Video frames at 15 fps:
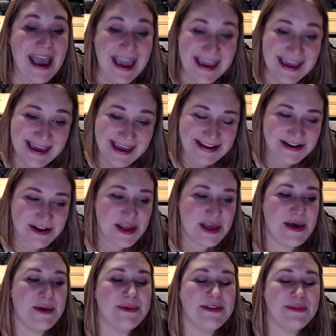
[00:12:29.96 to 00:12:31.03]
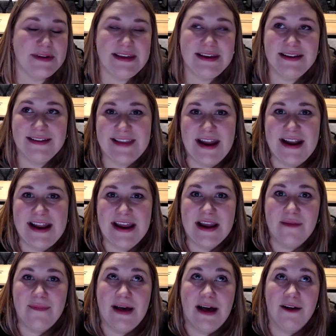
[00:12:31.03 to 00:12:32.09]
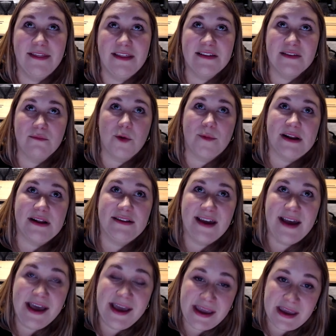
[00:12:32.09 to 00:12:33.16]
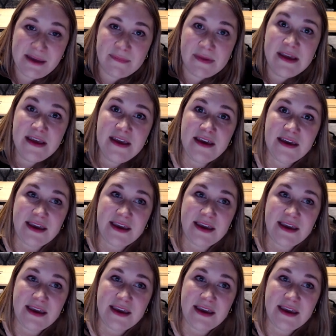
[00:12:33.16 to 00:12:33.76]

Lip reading: And what's really exciting about this moment in time